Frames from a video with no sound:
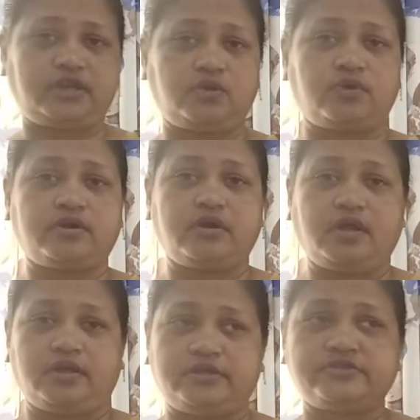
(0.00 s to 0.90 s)
when you are
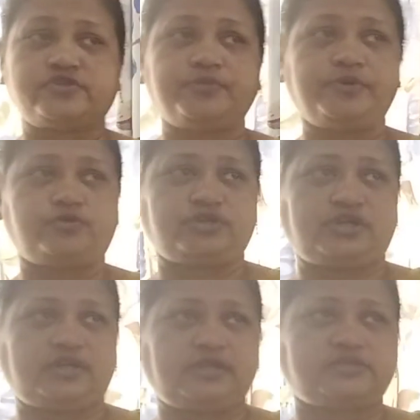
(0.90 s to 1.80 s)

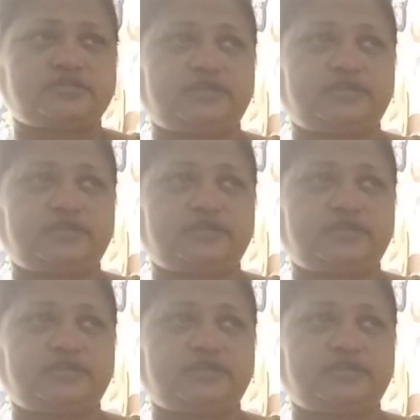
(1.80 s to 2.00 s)
distributing it